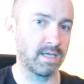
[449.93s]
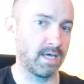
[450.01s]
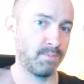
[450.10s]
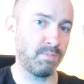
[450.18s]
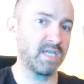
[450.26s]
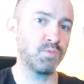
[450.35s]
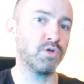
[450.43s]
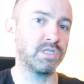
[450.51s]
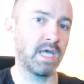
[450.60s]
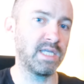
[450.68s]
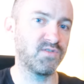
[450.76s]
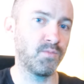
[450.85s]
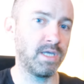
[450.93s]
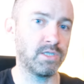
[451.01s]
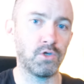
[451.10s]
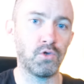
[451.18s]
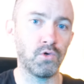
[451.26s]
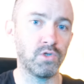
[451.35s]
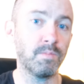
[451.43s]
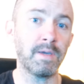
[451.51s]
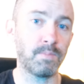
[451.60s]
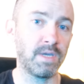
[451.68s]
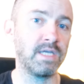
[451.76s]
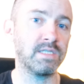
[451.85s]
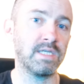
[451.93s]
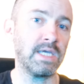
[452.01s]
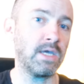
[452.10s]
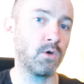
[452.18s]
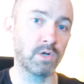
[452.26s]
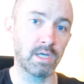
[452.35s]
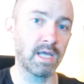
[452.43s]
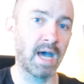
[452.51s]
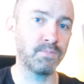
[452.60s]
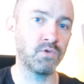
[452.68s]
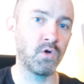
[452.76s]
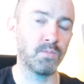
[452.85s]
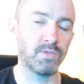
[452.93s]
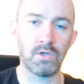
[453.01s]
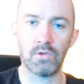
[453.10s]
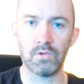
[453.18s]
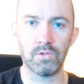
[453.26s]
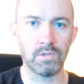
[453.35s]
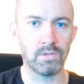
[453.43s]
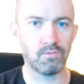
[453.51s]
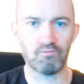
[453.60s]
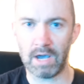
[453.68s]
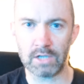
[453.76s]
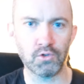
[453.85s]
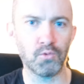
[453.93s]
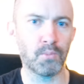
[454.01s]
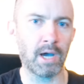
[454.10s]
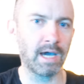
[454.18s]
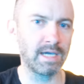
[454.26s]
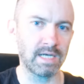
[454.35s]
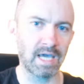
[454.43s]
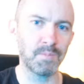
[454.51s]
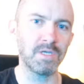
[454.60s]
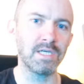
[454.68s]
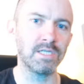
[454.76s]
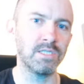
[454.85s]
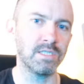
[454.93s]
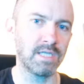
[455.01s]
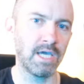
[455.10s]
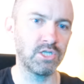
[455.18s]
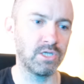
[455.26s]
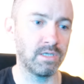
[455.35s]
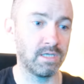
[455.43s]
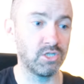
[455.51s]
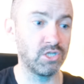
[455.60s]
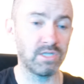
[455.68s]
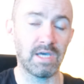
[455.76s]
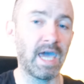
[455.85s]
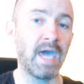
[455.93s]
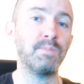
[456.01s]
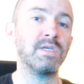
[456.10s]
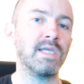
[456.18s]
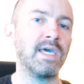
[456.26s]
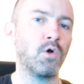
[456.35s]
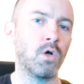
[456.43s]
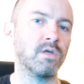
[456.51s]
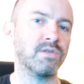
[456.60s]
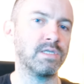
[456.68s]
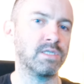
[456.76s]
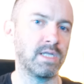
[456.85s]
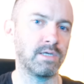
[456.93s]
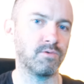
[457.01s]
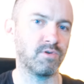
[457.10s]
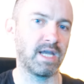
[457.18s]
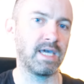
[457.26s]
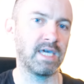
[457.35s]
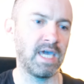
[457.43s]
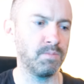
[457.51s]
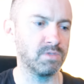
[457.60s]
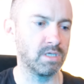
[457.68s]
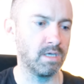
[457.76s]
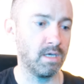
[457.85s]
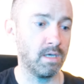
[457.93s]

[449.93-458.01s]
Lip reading: it makes more sense for me to use my PC or a laptop to use RetroPie and Emulation Station and just emulate all of these great games.